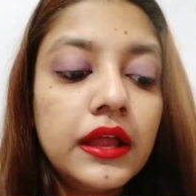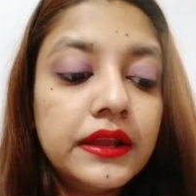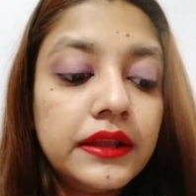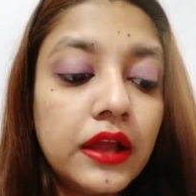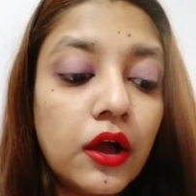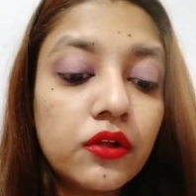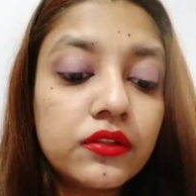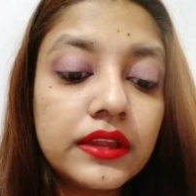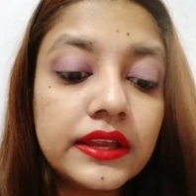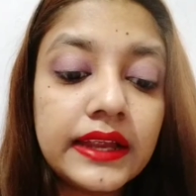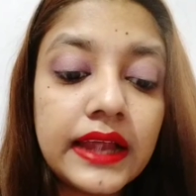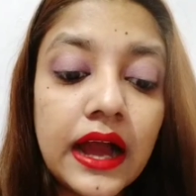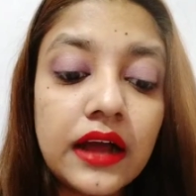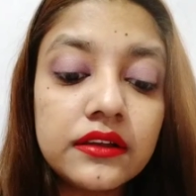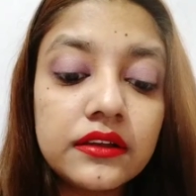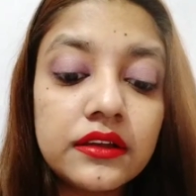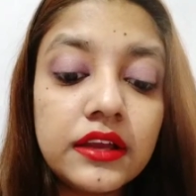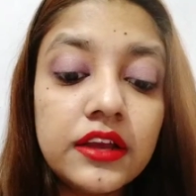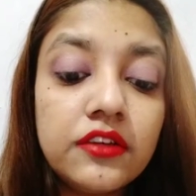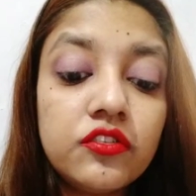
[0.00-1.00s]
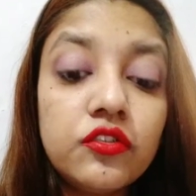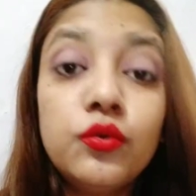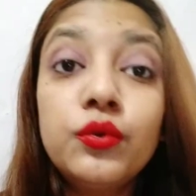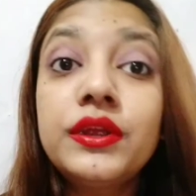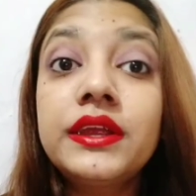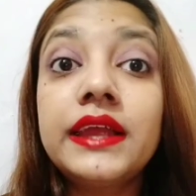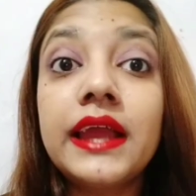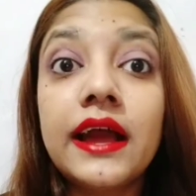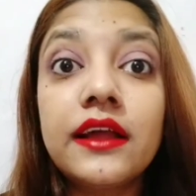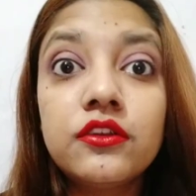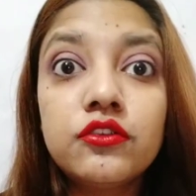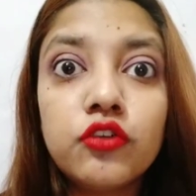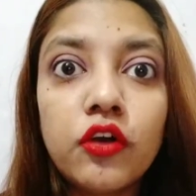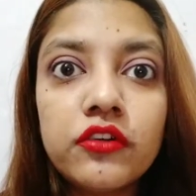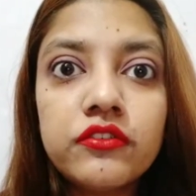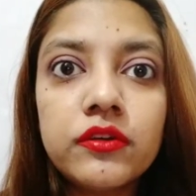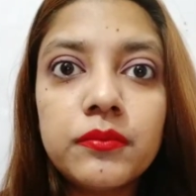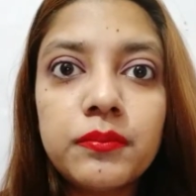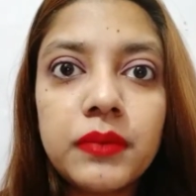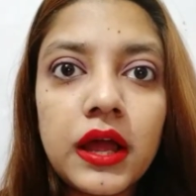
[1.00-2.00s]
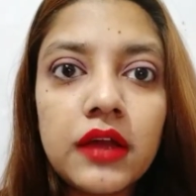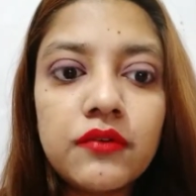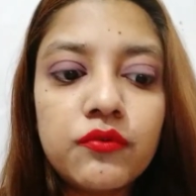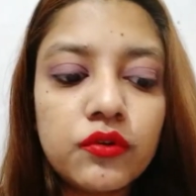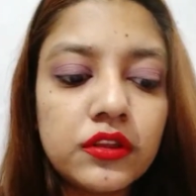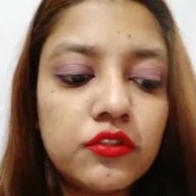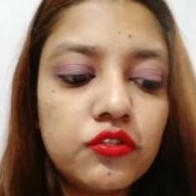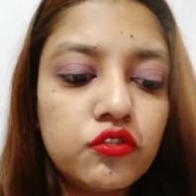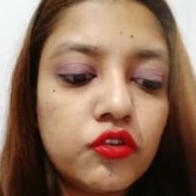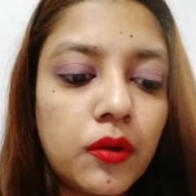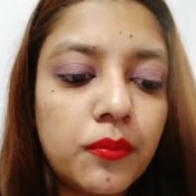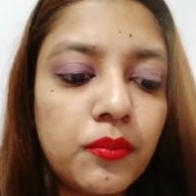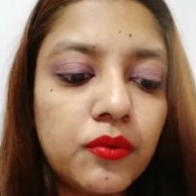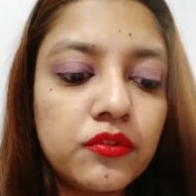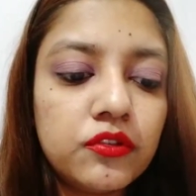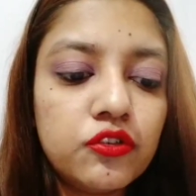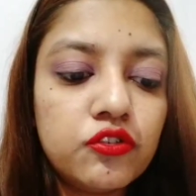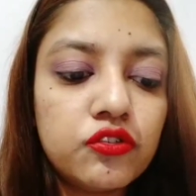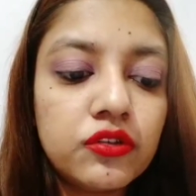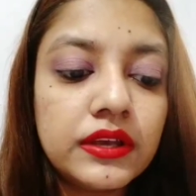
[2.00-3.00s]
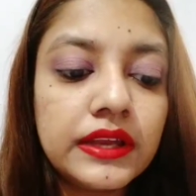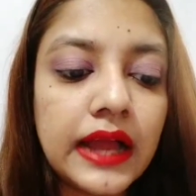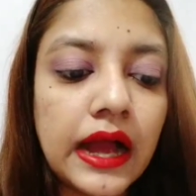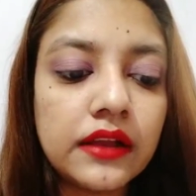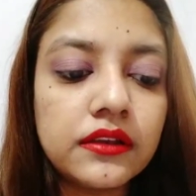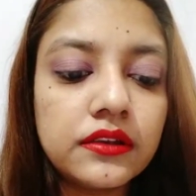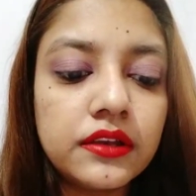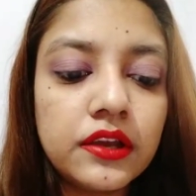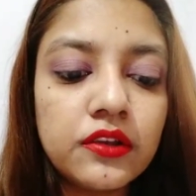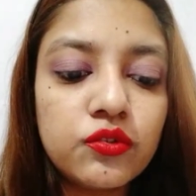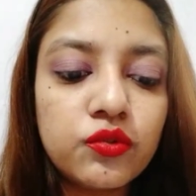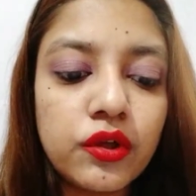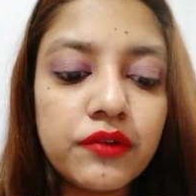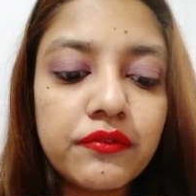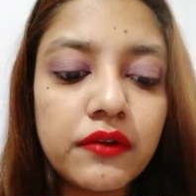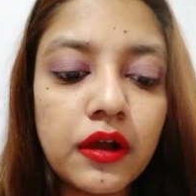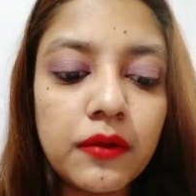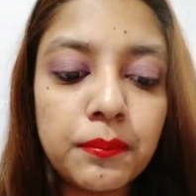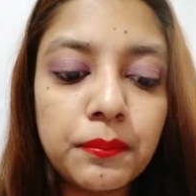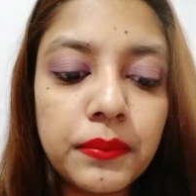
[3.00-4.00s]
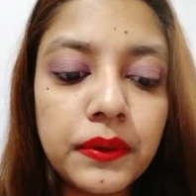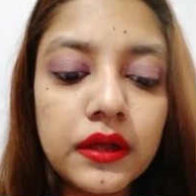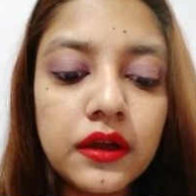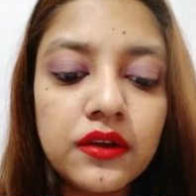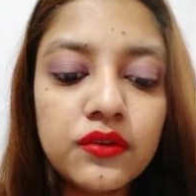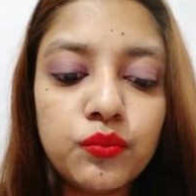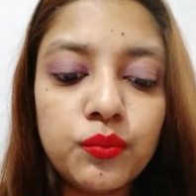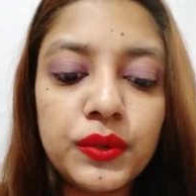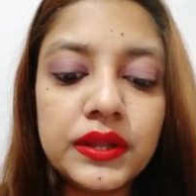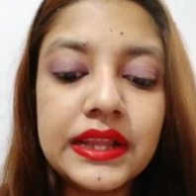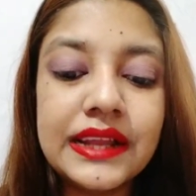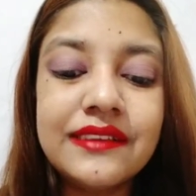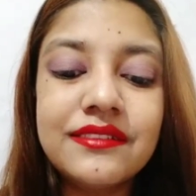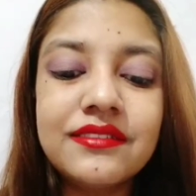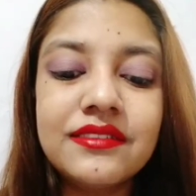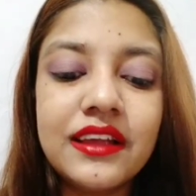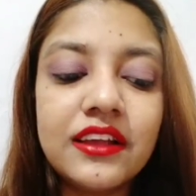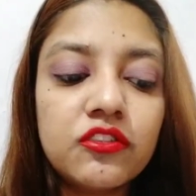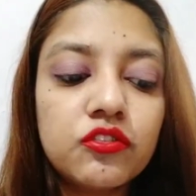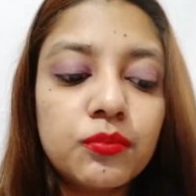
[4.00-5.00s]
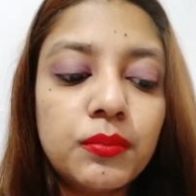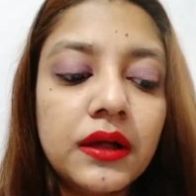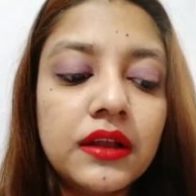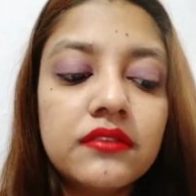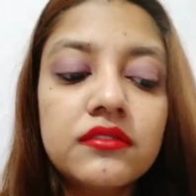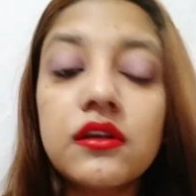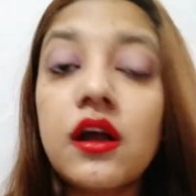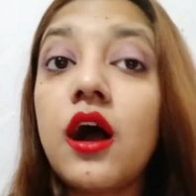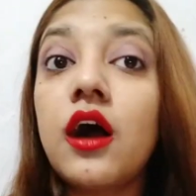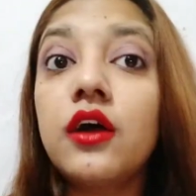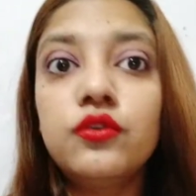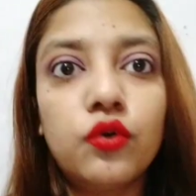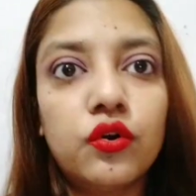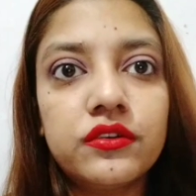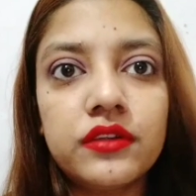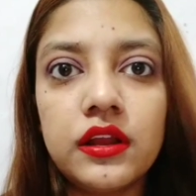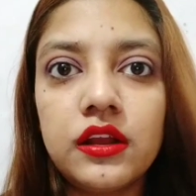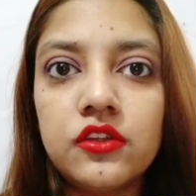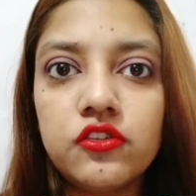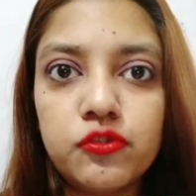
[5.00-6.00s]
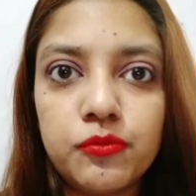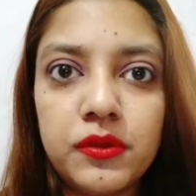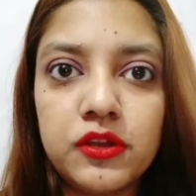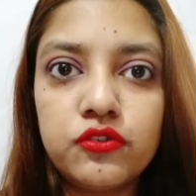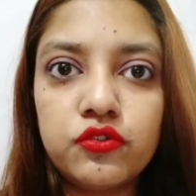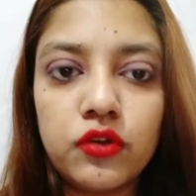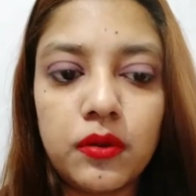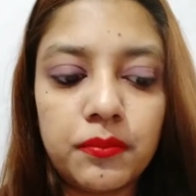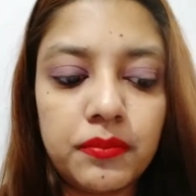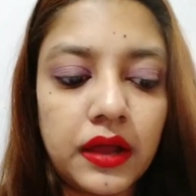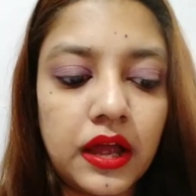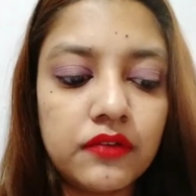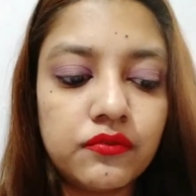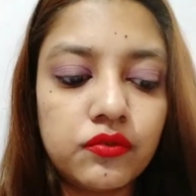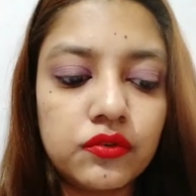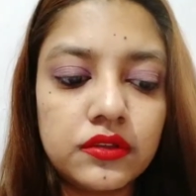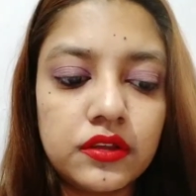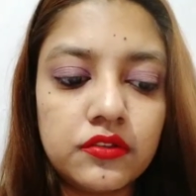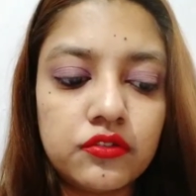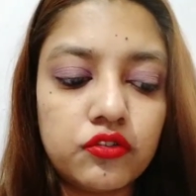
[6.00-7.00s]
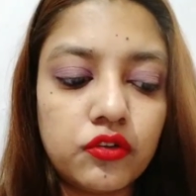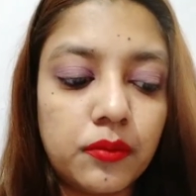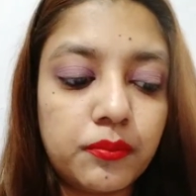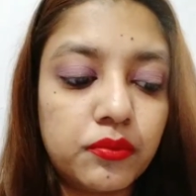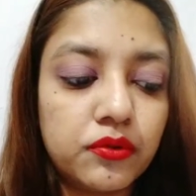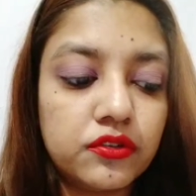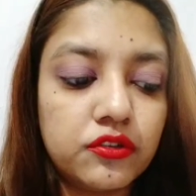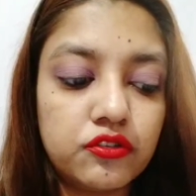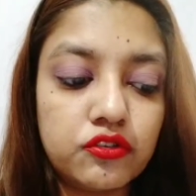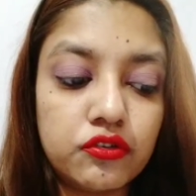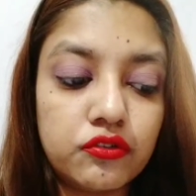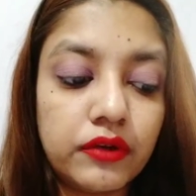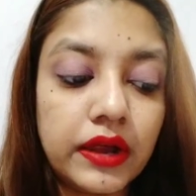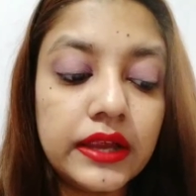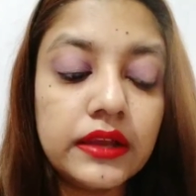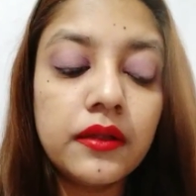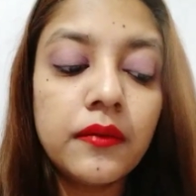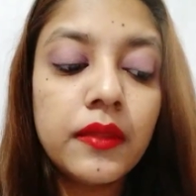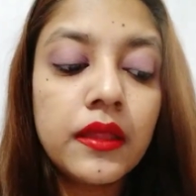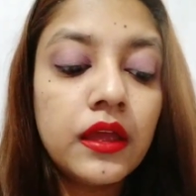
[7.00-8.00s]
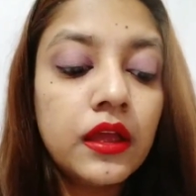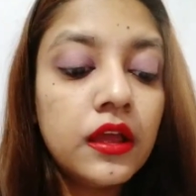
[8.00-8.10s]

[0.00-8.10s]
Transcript: Now, the candidates who cannot apply for this job position, candidates who have appeared within six months are not eligible to apply for this job position, right?